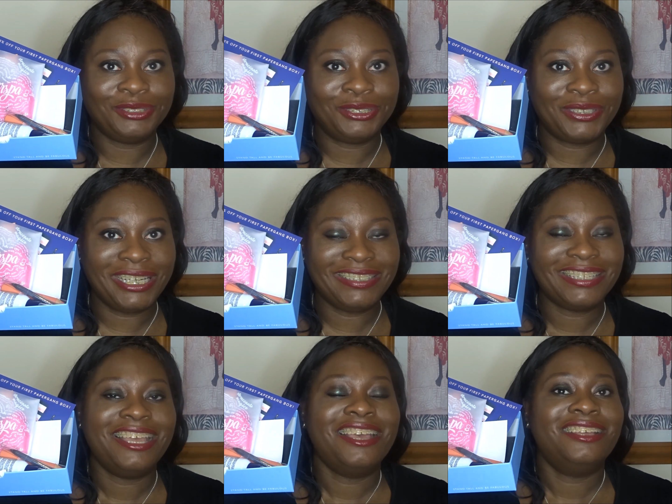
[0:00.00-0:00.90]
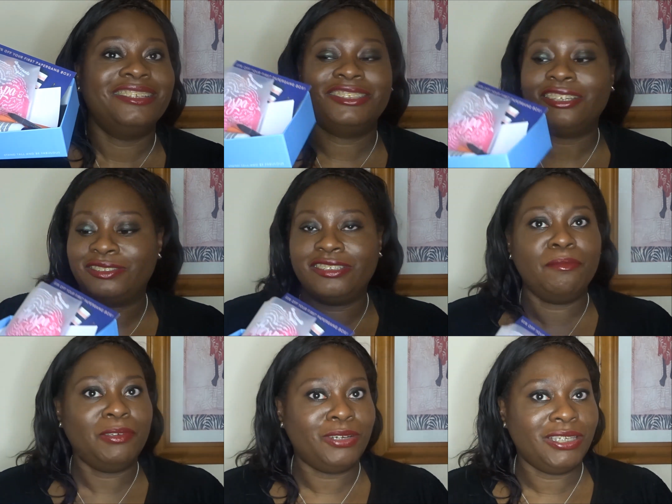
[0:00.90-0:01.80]
all right? So tell
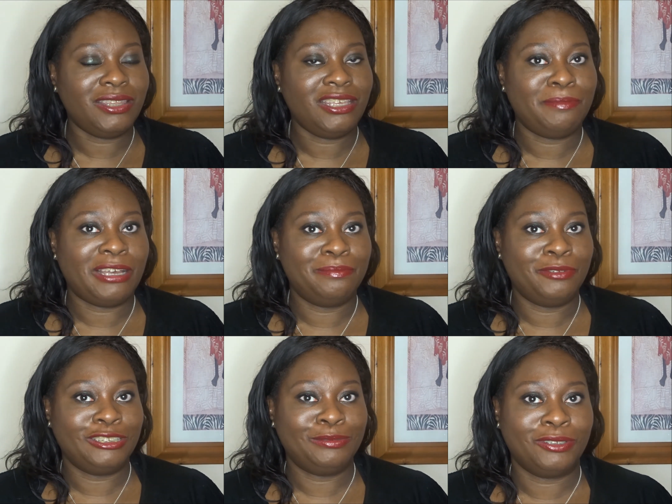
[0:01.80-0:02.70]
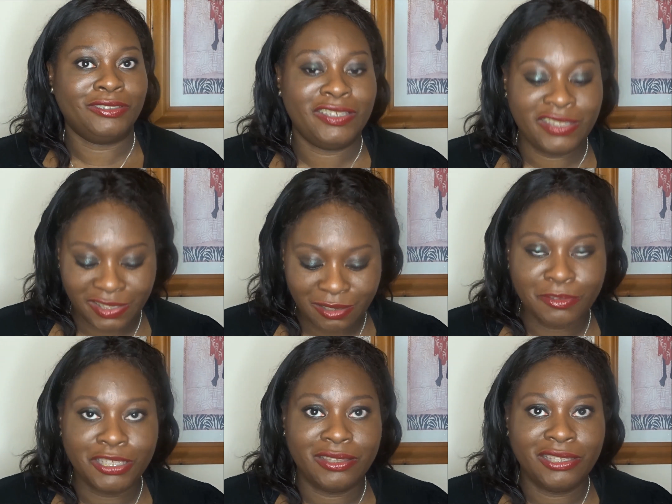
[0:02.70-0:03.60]
me what you think about Birchbox. Is this
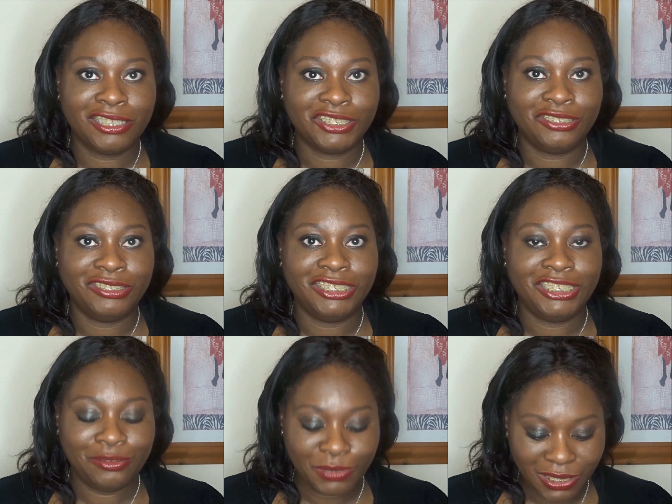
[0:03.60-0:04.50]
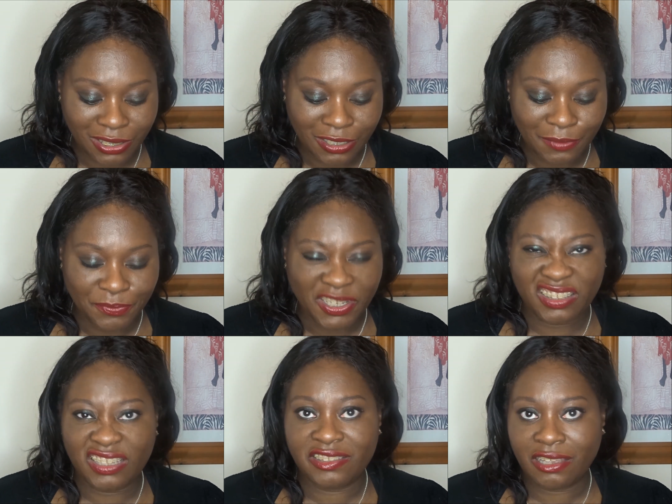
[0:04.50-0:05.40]
something you think I should continue with? I
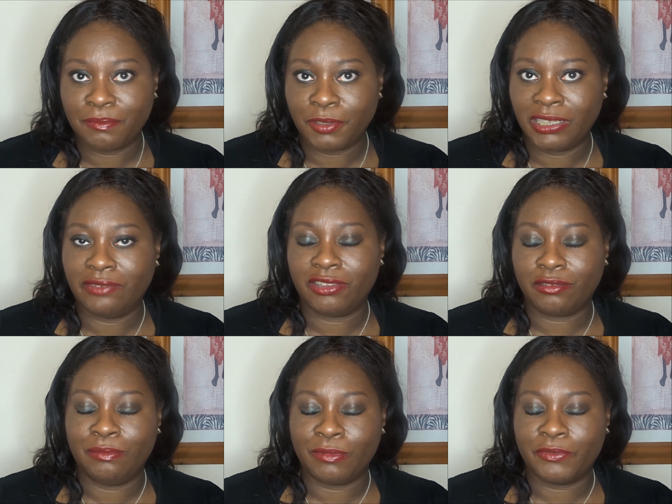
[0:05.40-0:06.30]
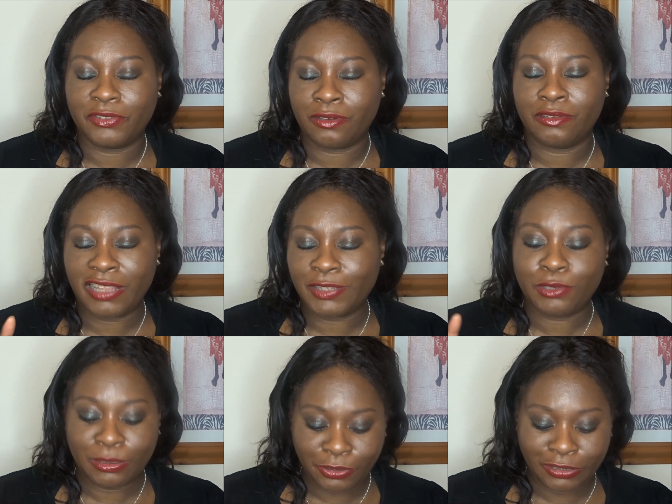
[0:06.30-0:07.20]
did say I'm going to give it three months, so that's
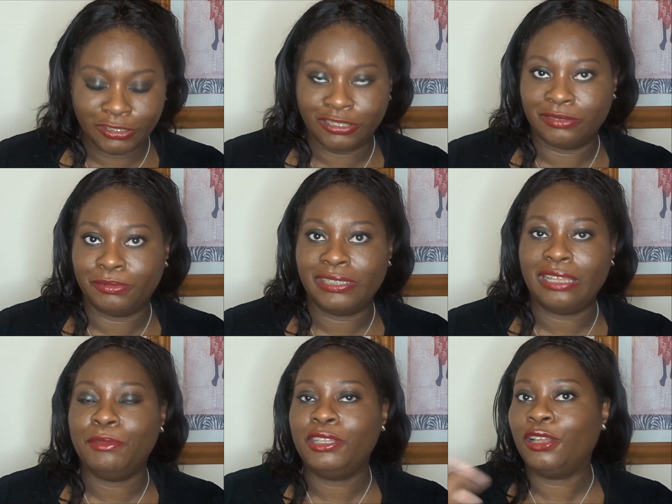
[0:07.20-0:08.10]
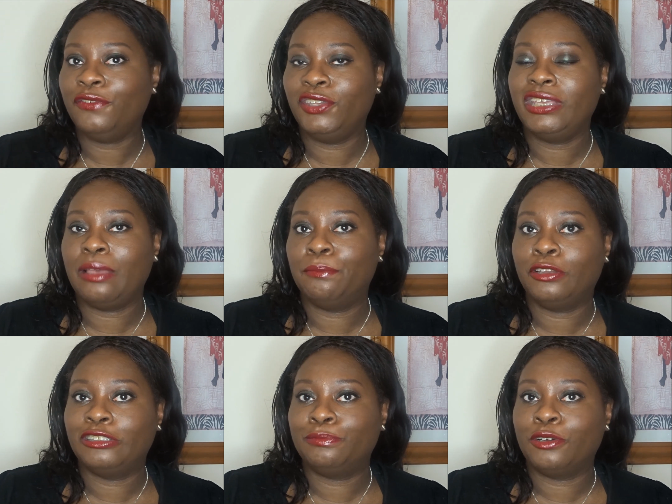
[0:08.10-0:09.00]
what I'm going to do. But let me know if you get
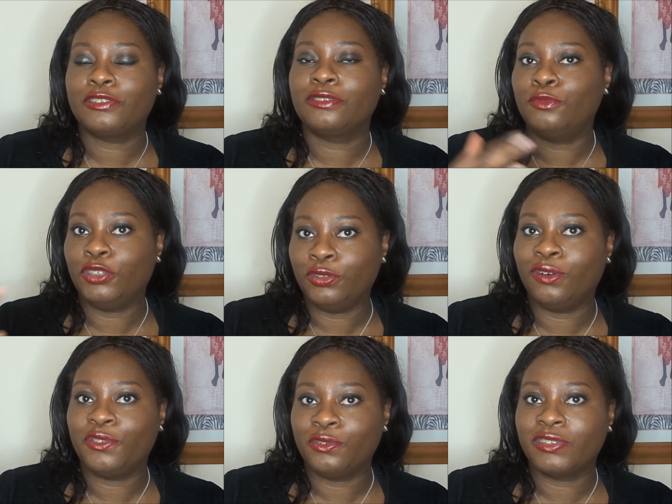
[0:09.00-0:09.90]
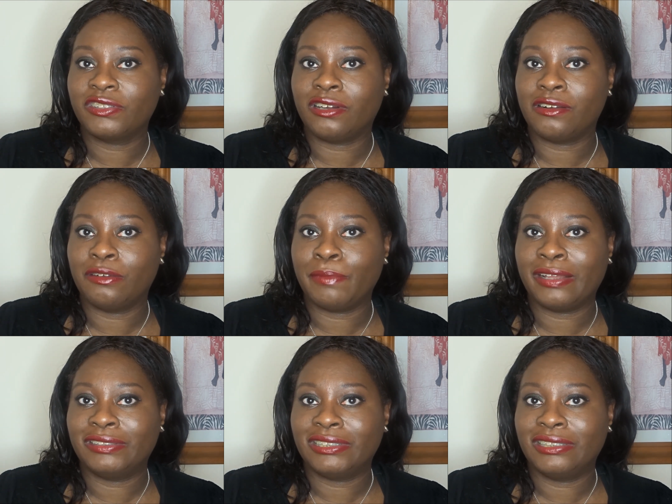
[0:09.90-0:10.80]
Birchbox and what your thoughts are
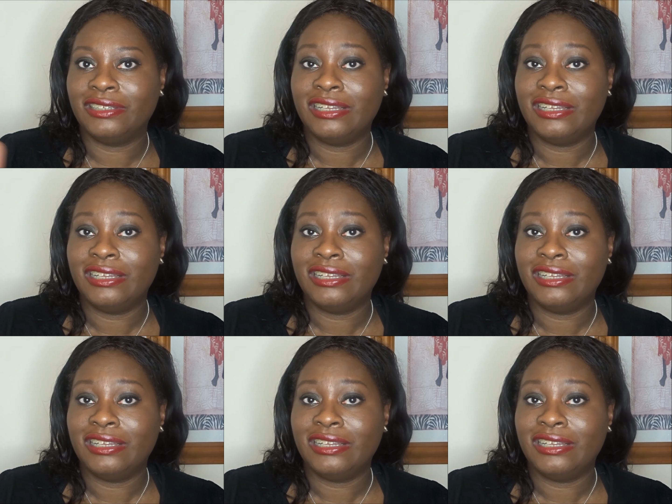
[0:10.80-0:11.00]
about it.